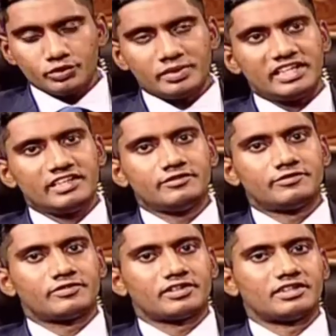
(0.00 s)

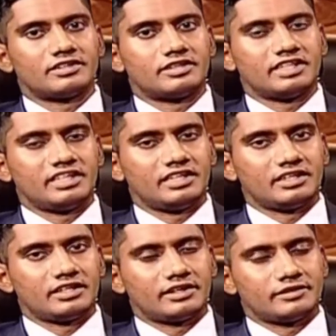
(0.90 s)
believe
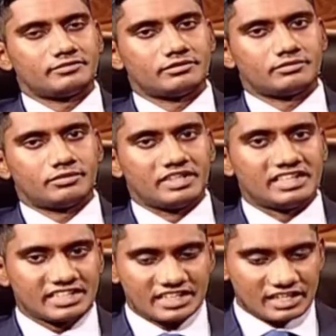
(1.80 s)
the
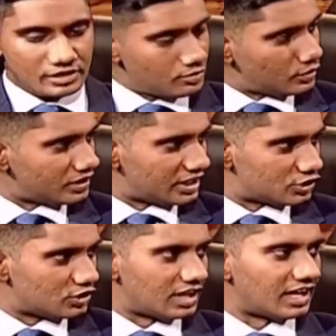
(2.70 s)
political limbo that
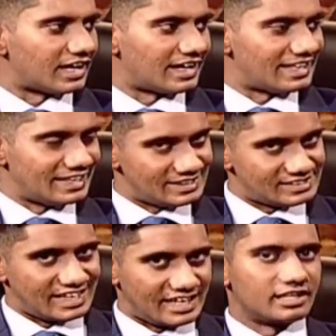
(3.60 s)
Sri Lanka
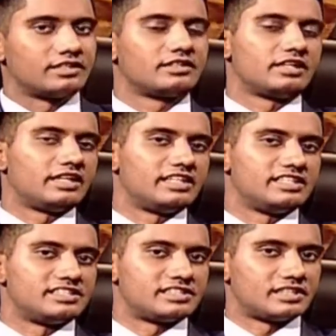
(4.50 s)
is in
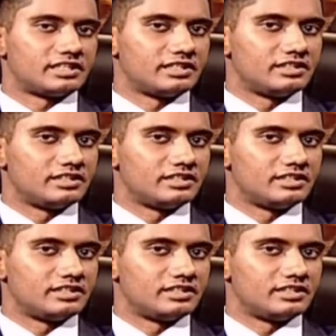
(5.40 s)
is